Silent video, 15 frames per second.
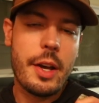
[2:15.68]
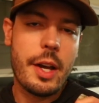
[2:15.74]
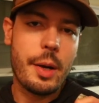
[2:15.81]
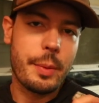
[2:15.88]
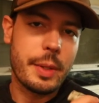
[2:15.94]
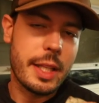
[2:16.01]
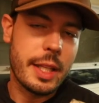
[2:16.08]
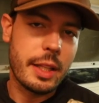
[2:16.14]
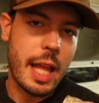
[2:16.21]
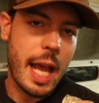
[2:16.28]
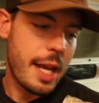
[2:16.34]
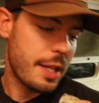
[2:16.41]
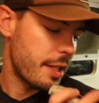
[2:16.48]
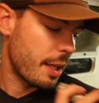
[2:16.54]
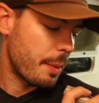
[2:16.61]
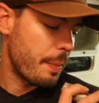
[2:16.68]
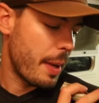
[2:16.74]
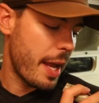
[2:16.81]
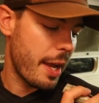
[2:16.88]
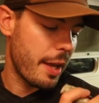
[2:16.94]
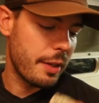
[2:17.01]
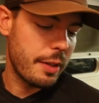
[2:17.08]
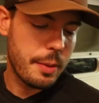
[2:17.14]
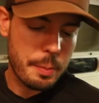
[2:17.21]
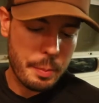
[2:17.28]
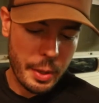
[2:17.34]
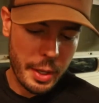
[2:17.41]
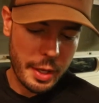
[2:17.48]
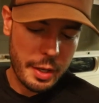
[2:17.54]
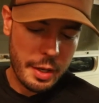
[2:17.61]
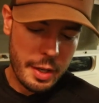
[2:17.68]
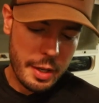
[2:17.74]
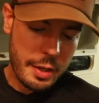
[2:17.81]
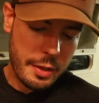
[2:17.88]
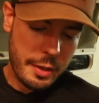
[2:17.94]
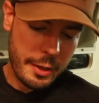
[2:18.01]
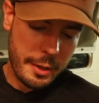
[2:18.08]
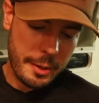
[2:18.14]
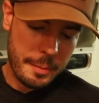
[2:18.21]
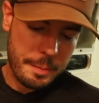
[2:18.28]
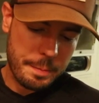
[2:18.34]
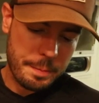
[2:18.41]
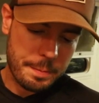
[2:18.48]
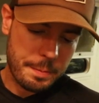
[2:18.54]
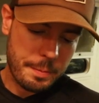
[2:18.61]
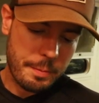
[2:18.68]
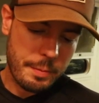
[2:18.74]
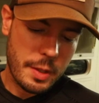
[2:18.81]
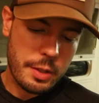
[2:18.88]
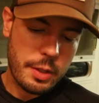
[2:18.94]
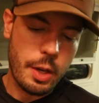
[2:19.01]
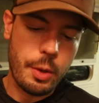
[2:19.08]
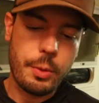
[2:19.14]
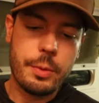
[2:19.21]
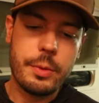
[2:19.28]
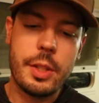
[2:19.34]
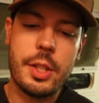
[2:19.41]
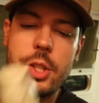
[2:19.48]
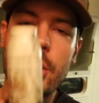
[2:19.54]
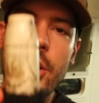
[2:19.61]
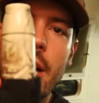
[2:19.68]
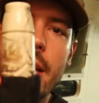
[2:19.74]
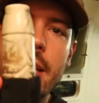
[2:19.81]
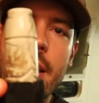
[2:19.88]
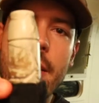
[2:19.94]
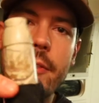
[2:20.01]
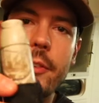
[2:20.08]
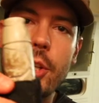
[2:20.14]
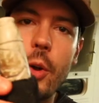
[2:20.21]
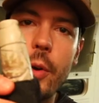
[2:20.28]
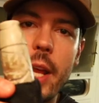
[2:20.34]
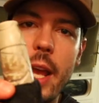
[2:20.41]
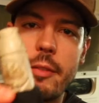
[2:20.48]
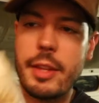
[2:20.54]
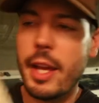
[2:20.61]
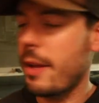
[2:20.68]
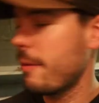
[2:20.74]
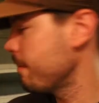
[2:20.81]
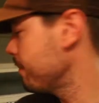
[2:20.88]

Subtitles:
with the elastic band, but you know, that's a good idea if you don't have that.